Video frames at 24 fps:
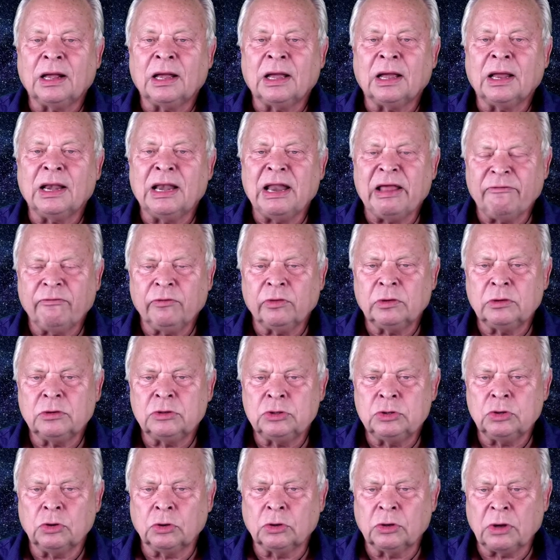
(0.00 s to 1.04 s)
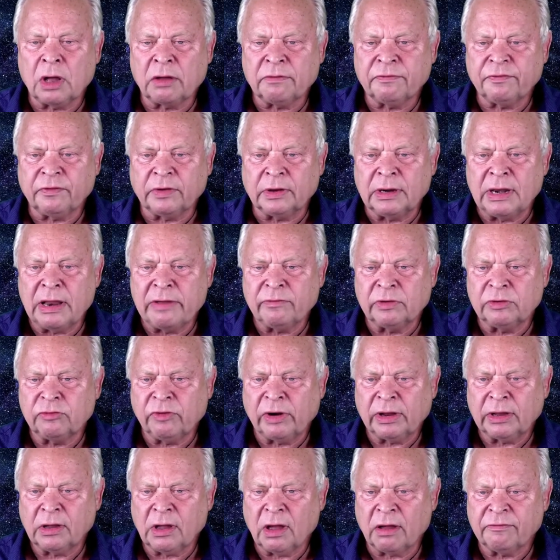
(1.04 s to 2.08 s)
I never took coffee, never
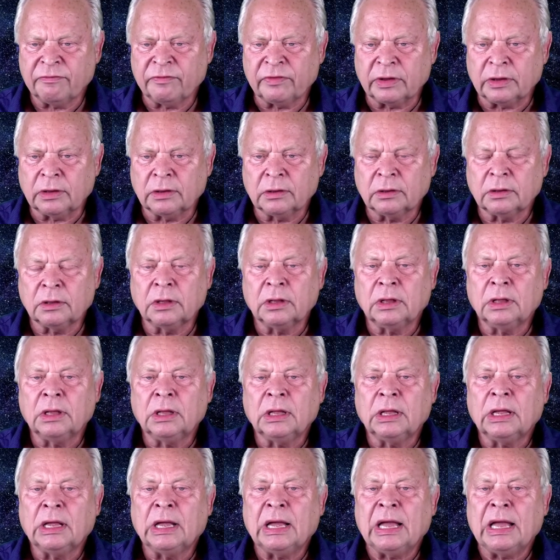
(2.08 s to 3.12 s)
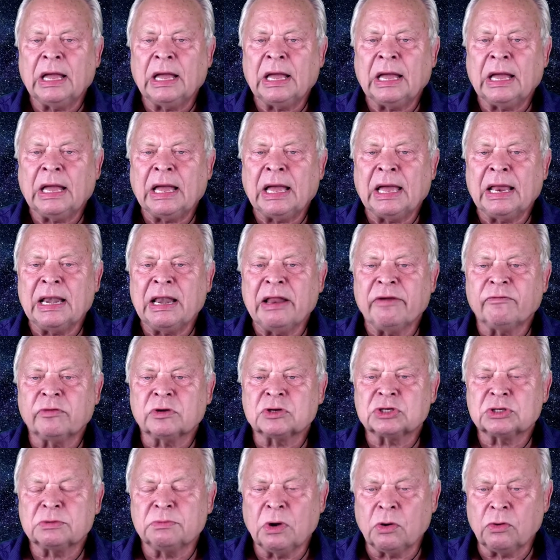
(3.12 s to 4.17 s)
drank coffee. I
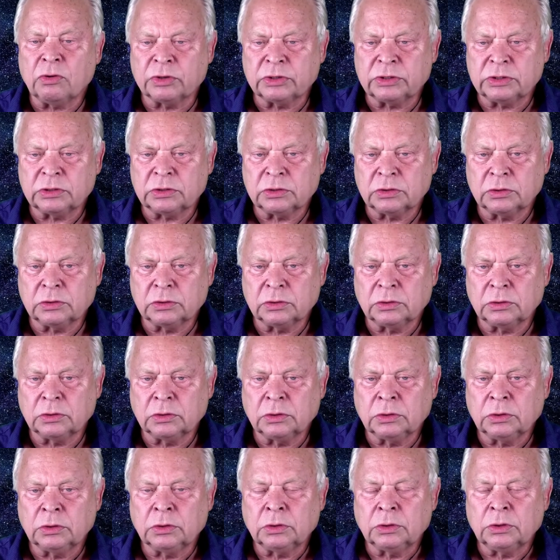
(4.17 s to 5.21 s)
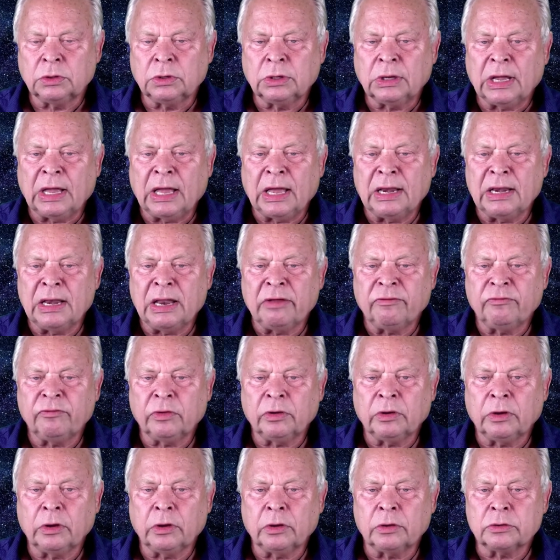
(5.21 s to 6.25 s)
never smoked. I
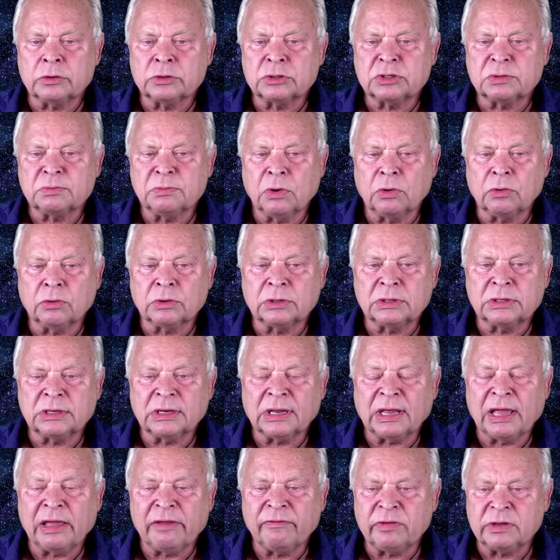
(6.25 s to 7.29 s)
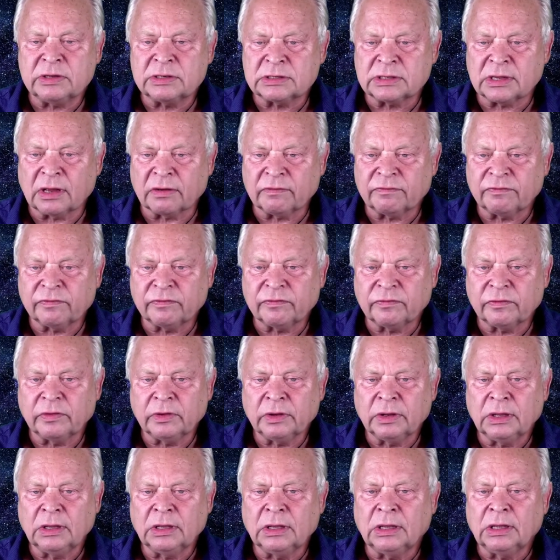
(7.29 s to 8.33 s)
never smoked heavy stuff.
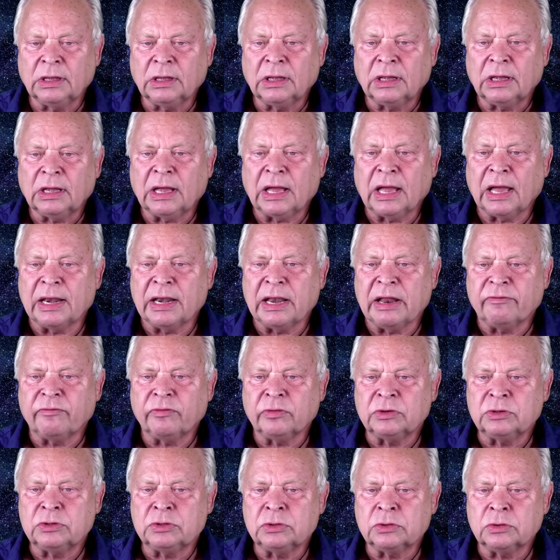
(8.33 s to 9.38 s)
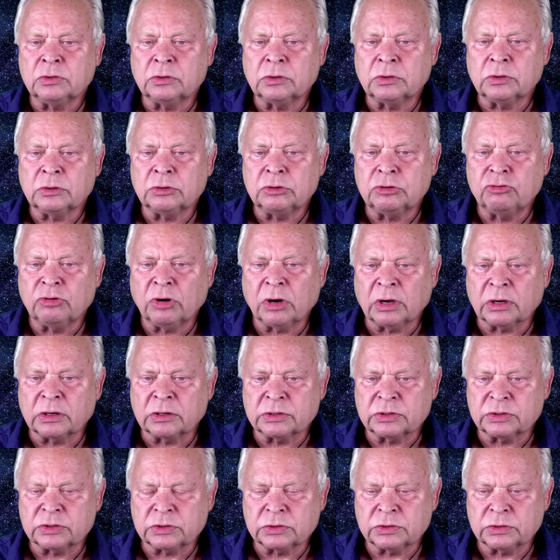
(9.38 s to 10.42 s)
I never took
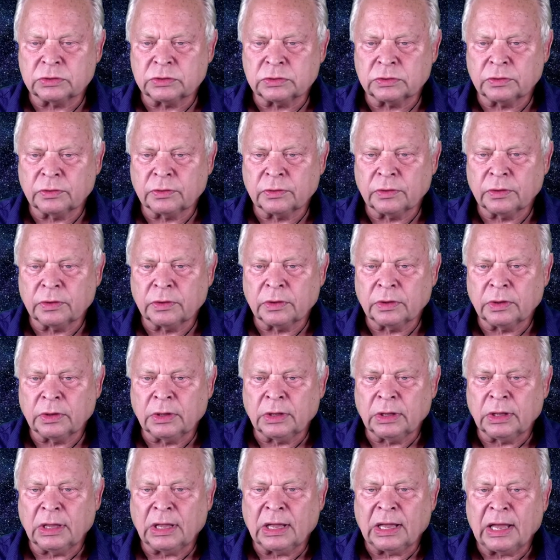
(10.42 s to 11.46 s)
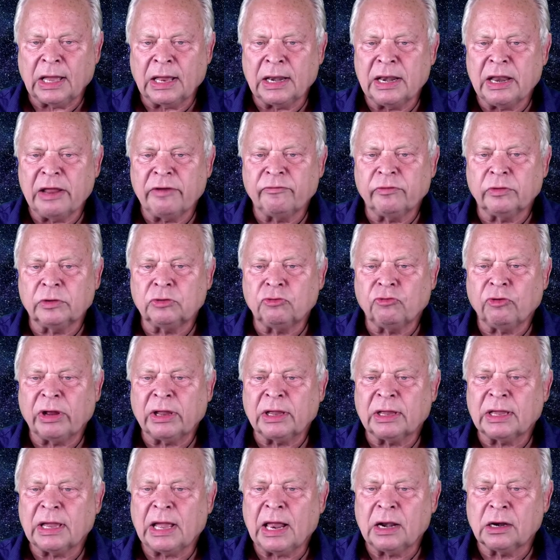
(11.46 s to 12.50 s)
drugs. I never
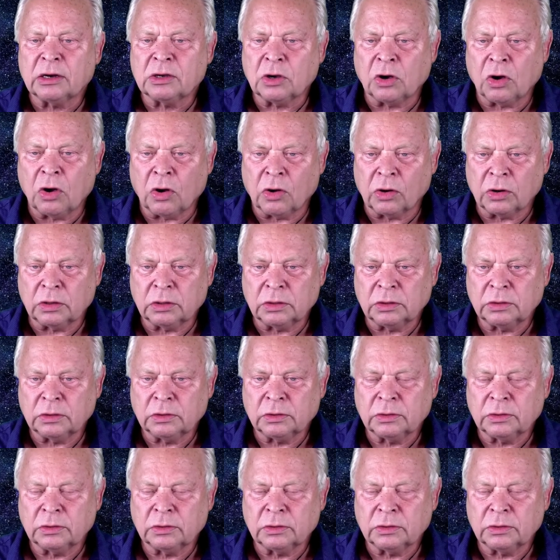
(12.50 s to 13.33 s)
drank alcohol.